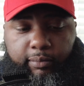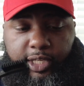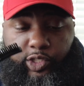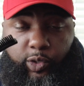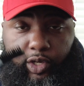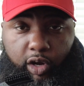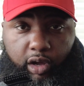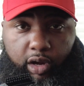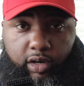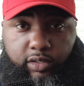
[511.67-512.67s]
enjoy
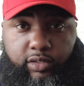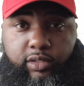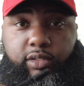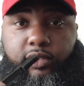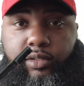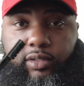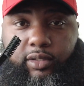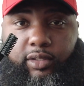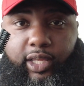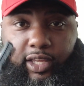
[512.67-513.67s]
cars
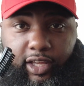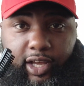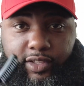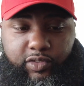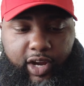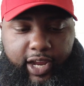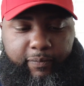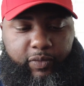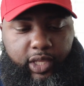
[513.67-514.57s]
and guns, right?